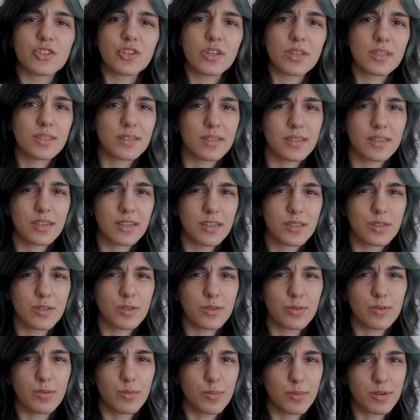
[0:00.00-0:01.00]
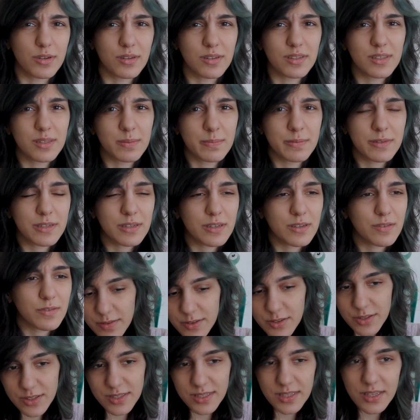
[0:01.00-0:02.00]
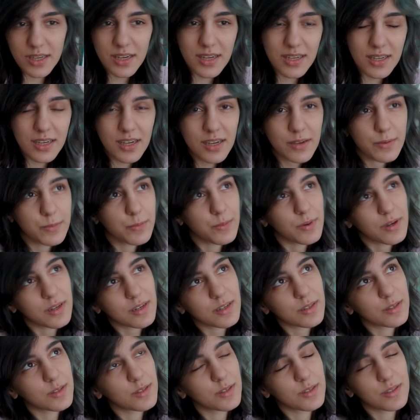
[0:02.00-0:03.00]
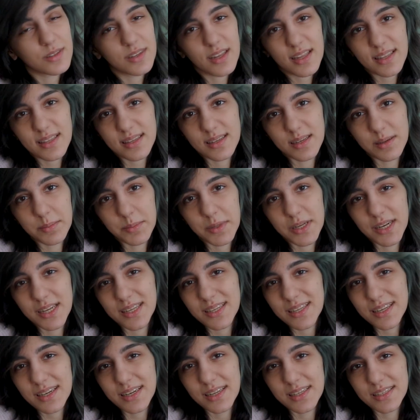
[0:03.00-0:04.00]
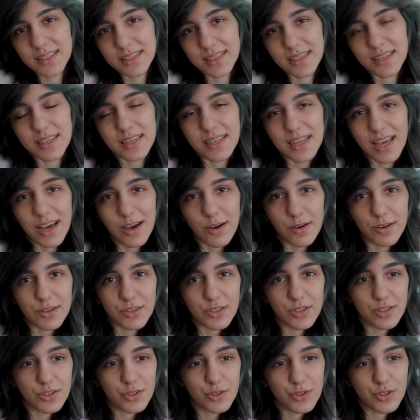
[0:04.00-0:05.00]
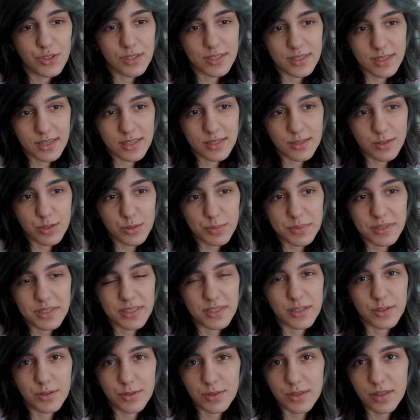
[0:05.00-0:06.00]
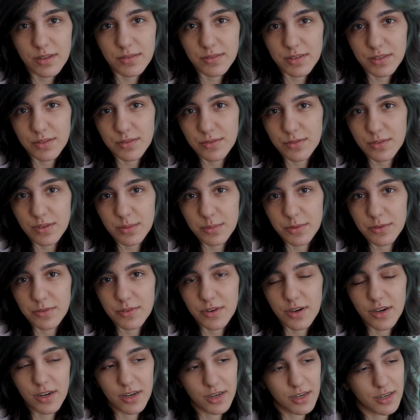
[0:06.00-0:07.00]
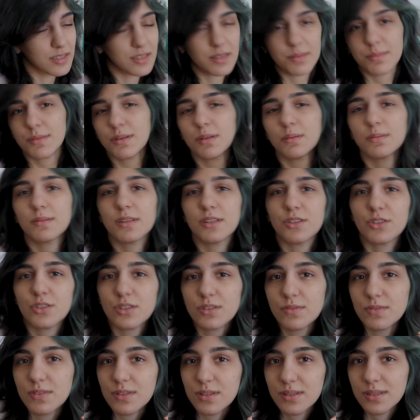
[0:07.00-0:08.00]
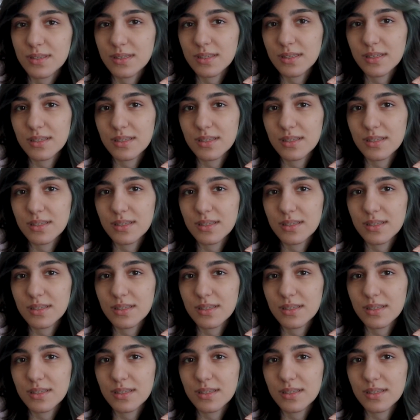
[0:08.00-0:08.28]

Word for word: just a consumer. It's better if I just say, oh, yeah, I wanted to do that thing, but I didn't. And now I, you just consume it and you love it from afar. Sometimes that just feels